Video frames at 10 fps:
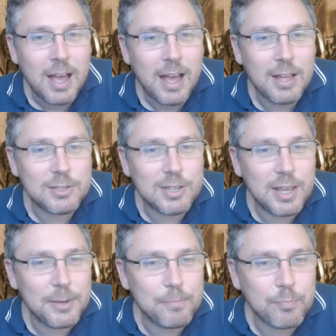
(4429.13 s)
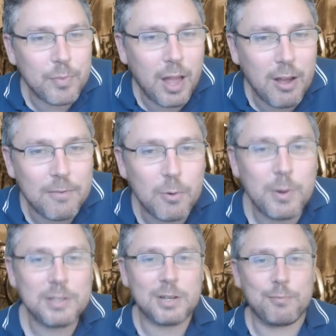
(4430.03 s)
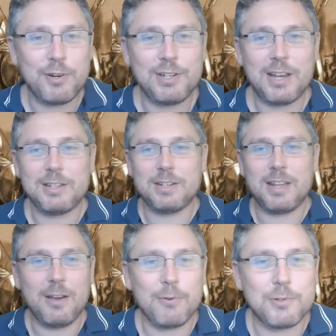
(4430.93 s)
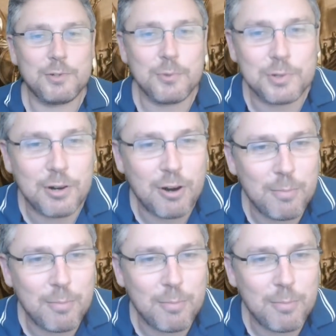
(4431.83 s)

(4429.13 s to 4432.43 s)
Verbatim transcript: Uh, saying, I've always appreciated how George R.